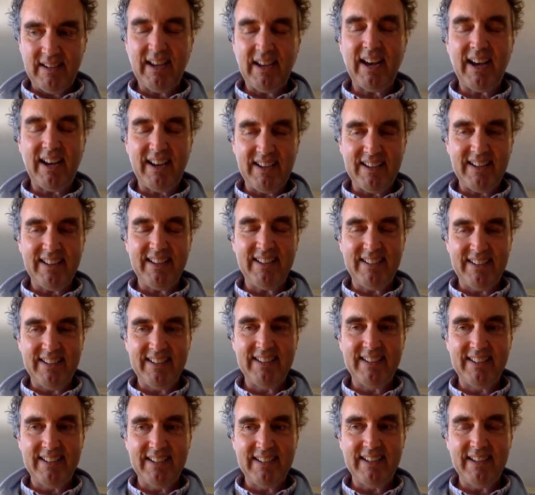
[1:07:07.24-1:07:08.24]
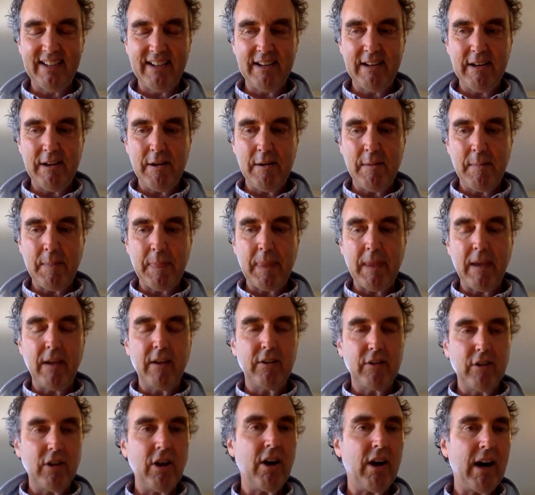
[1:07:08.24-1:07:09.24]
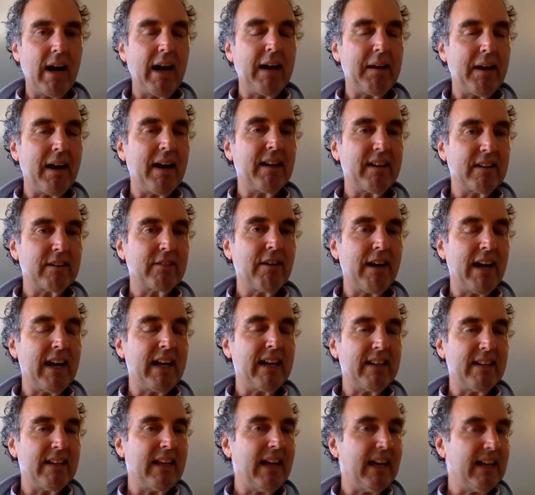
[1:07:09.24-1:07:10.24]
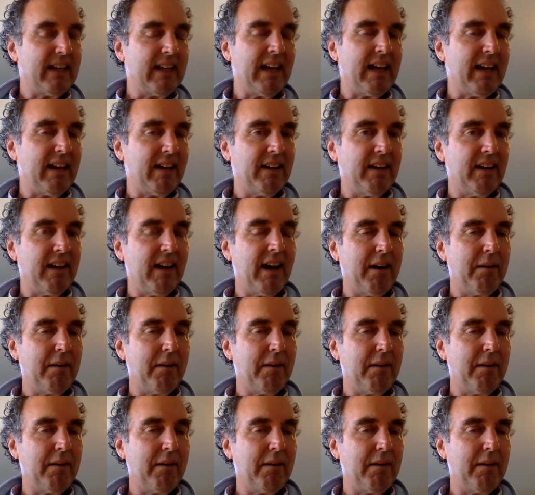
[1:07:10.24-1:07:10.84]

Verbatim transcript: Yeah. No, I, I great. Yeah, yeah.